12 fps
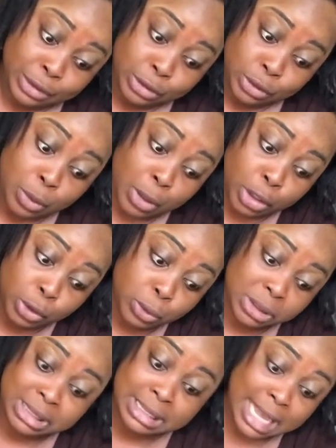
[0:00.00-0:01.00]
So I'm gonna use
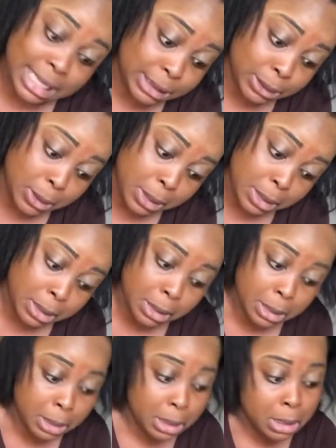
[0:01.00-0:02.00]
this so.
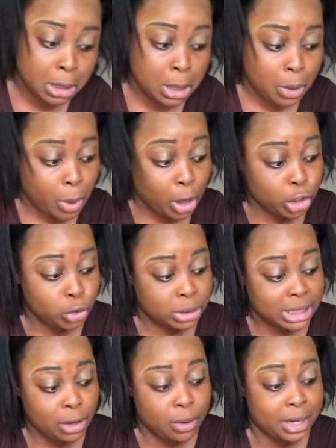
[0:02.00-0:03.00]
I'm gonna use the
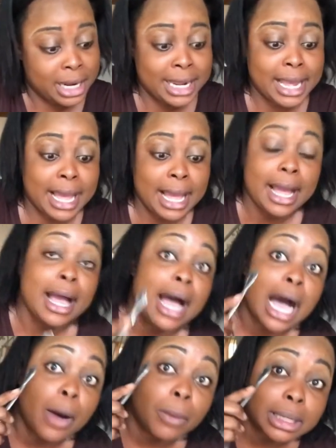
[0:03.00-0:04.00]
color here.
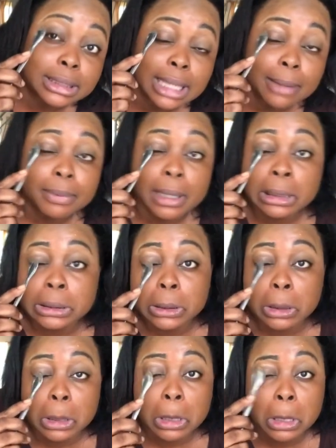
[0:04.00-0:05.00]
I'm gonna tap here so.